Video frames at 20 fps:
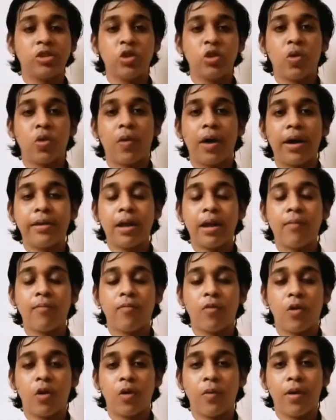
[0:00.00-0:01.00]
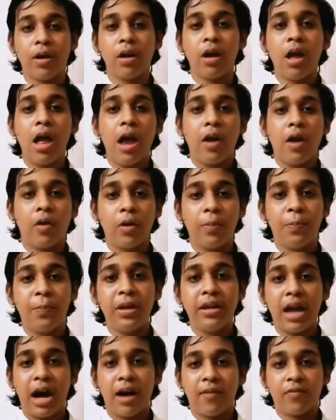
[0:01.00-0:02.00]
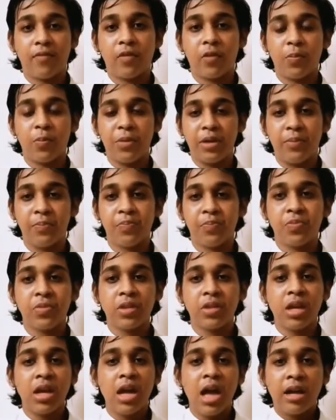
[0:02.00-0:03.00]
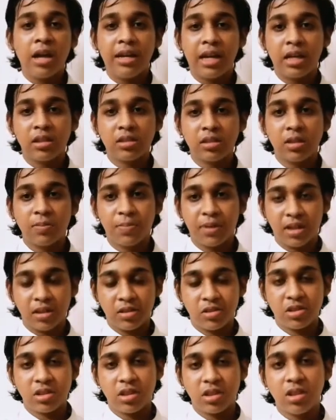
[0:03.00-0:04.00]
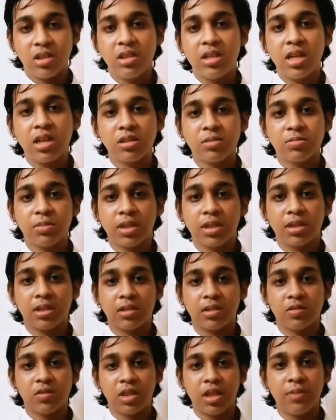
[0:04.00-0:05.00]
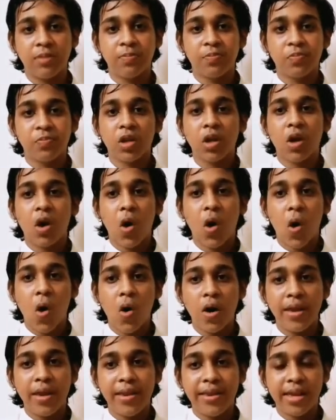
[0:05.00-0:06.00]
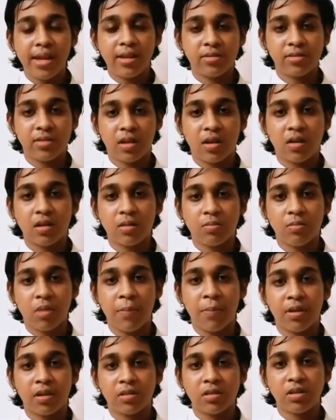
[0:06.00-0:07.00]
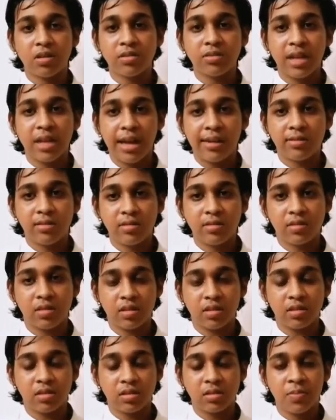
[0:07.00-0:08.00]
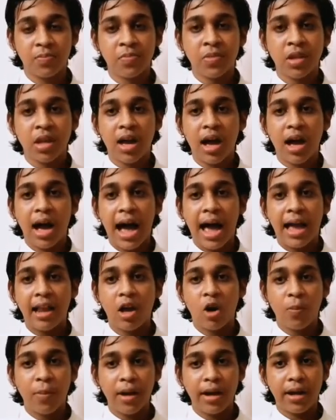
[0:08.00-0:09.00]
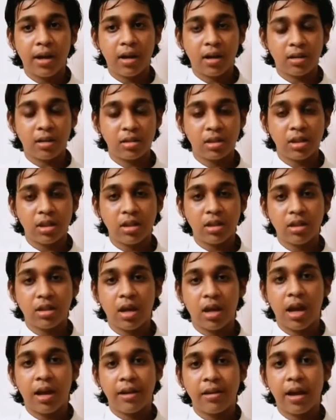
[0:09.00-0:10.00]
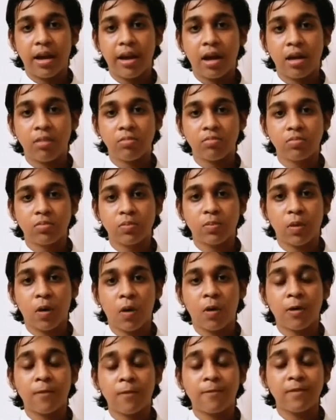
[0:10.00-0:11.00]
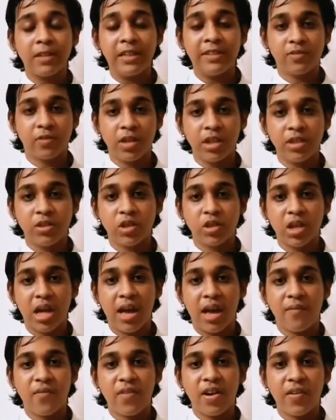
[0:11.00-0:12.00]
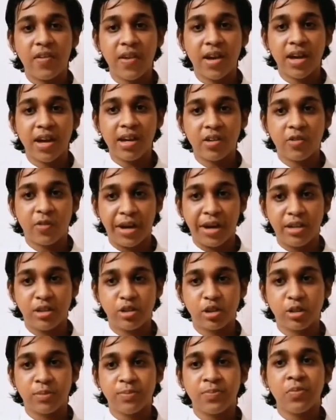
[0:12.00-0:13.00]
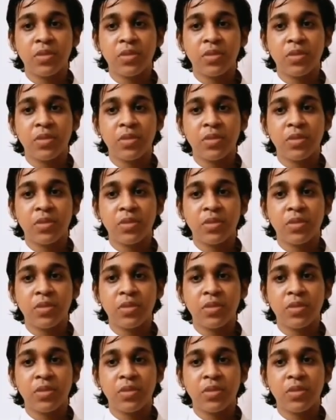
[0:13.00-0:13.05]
Your right arm forward, repeat after me. National pride. India is my country. All Indians are my brothers and sisters. I love my country and I am proud of its rich and varied heritage.